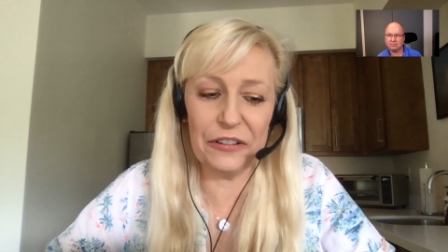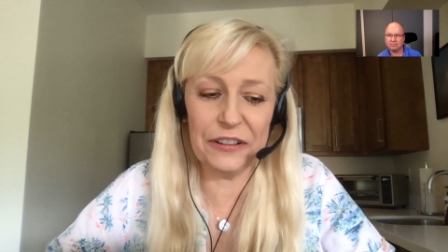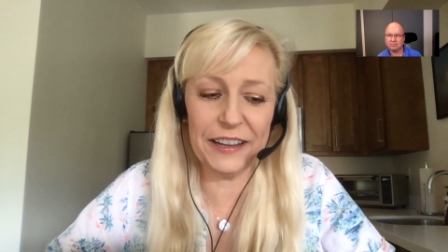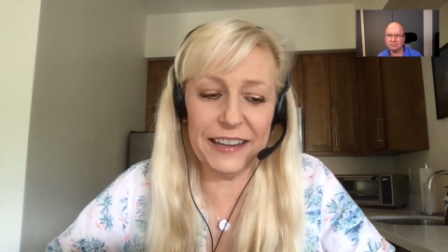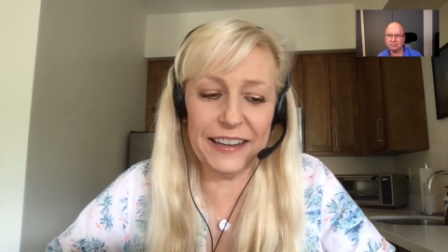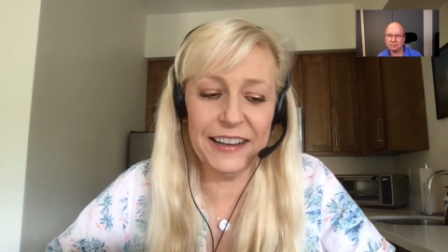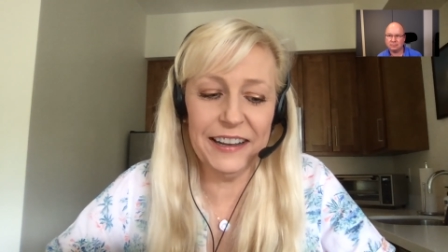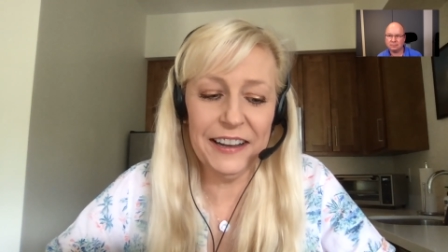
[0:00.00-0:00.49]
You know,
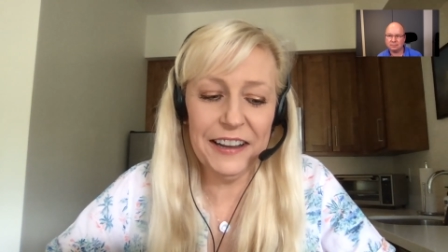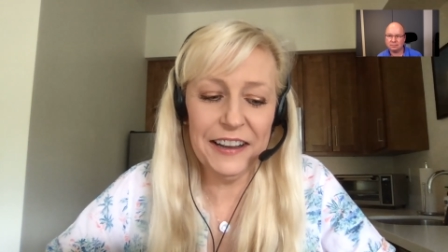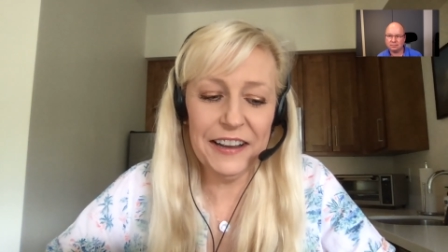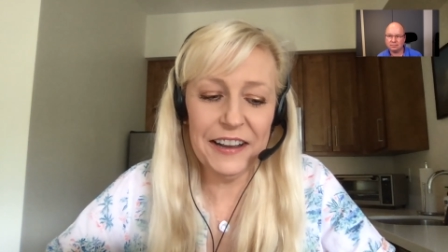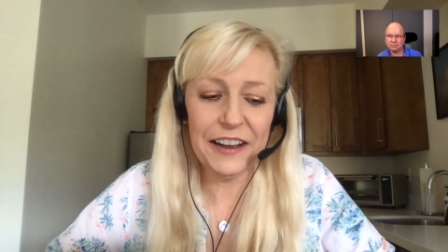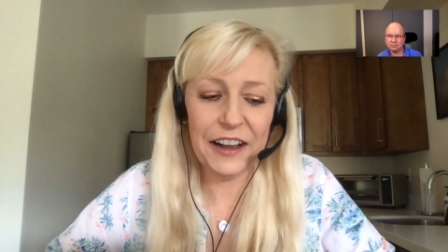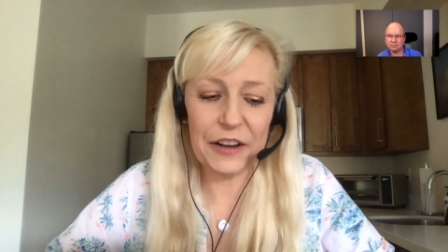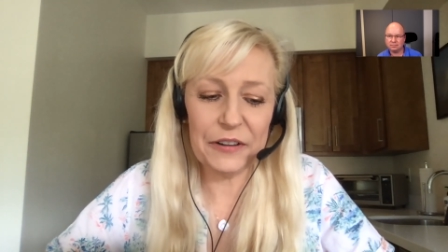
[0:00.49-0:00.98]
like
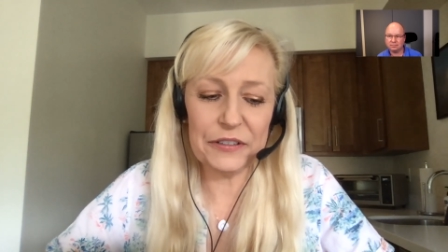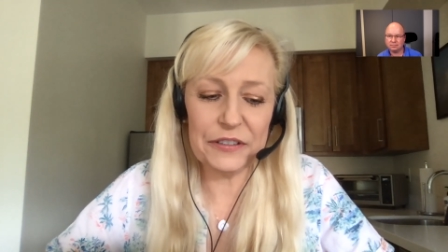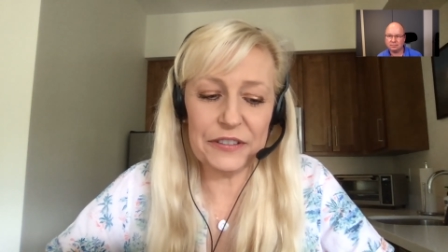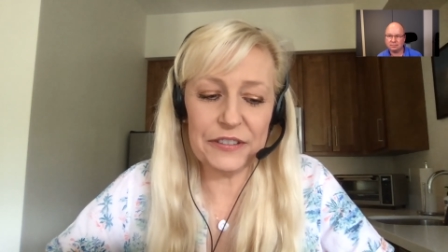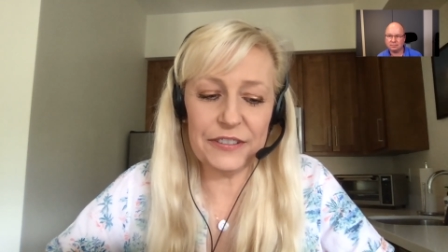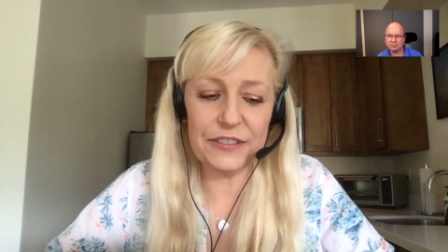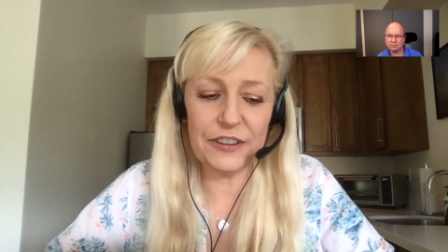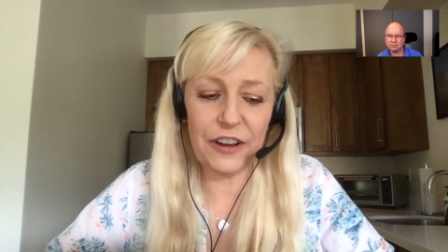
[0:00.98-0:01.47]
I
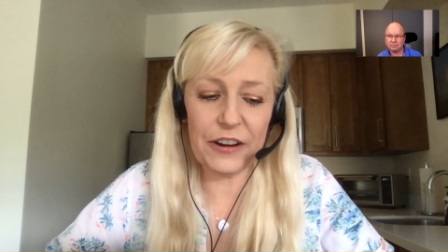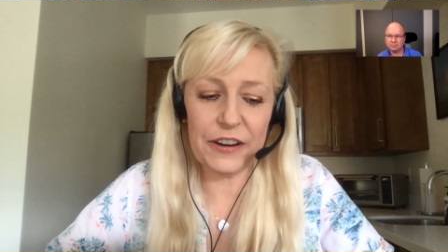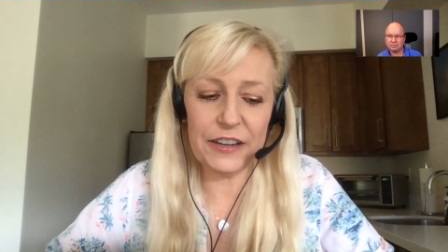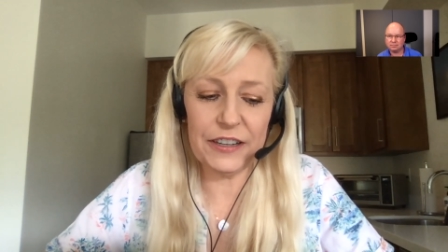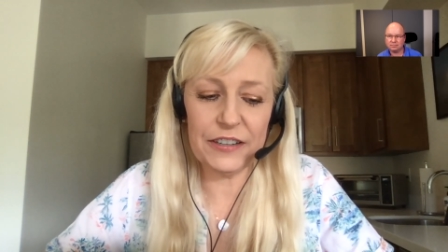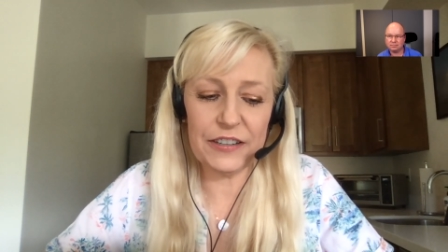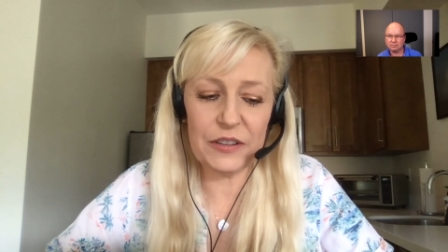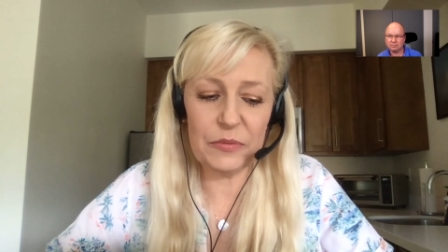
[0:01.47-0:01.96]
was
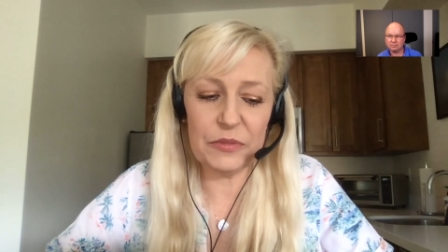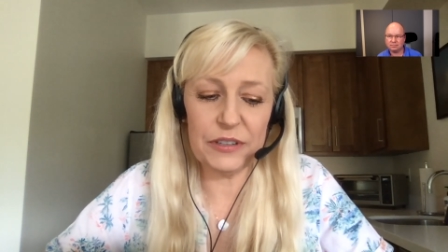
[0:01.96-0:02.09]
talking to